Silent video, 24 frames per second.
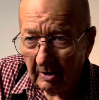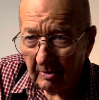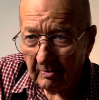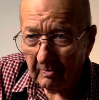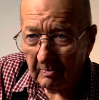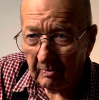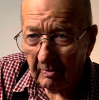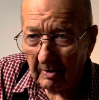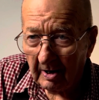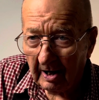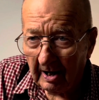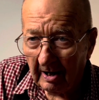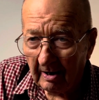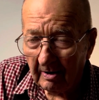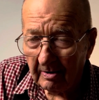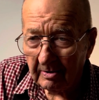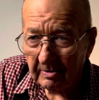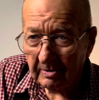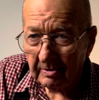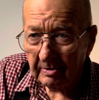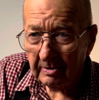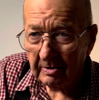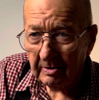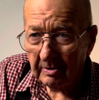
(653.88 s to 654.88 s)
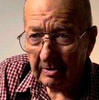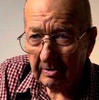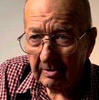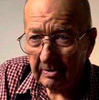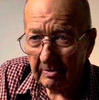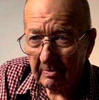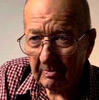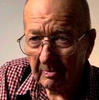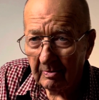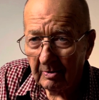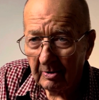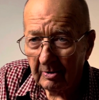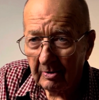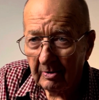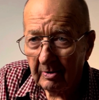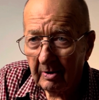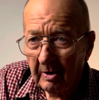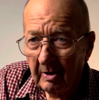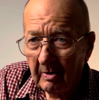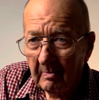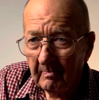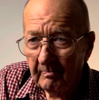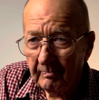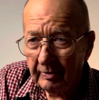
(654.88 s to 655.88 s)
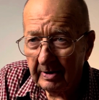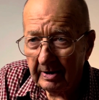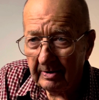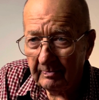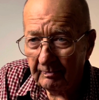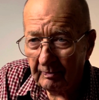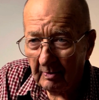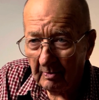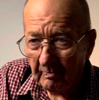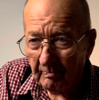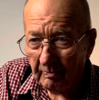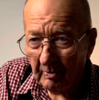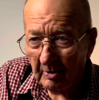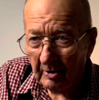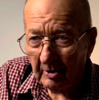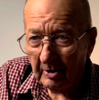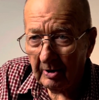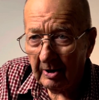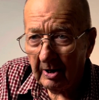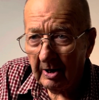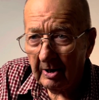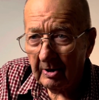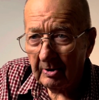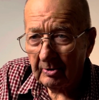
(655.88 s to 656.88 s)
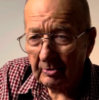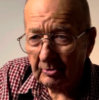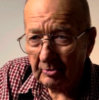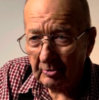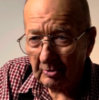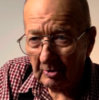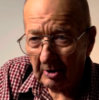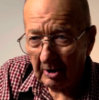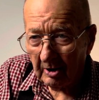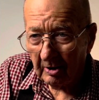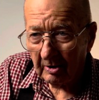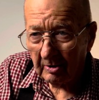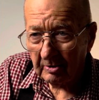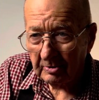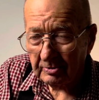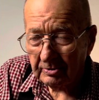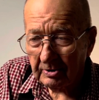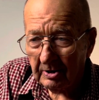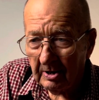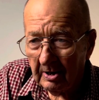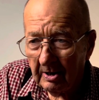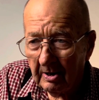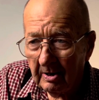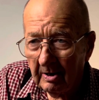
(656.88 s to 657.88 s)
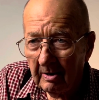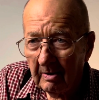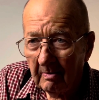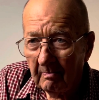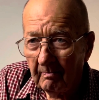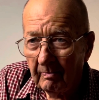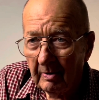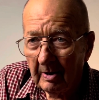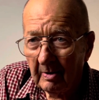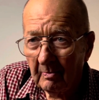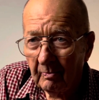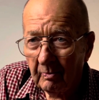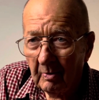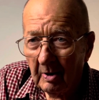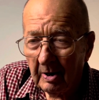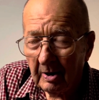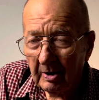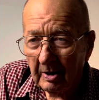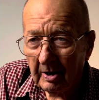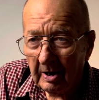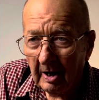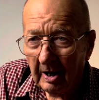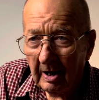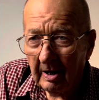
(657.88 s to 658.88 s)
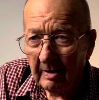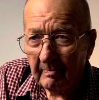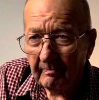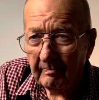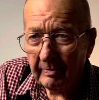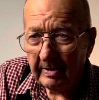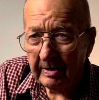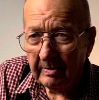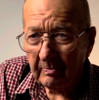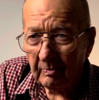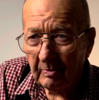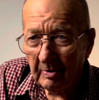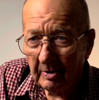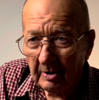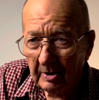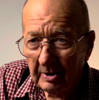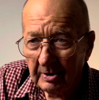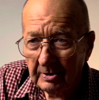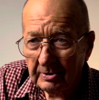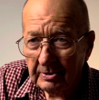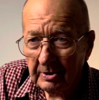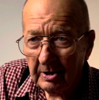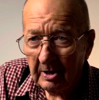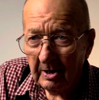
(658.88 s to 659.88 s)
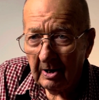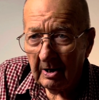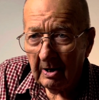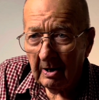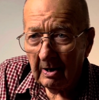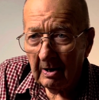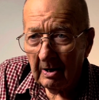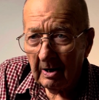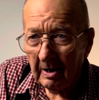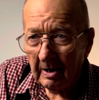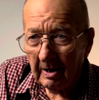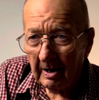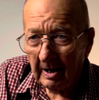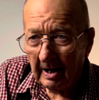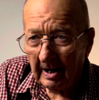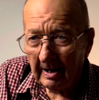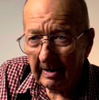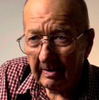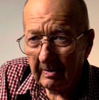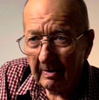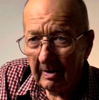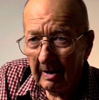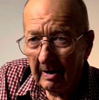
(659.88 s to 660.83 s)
route where people bought drugs. But what got me was I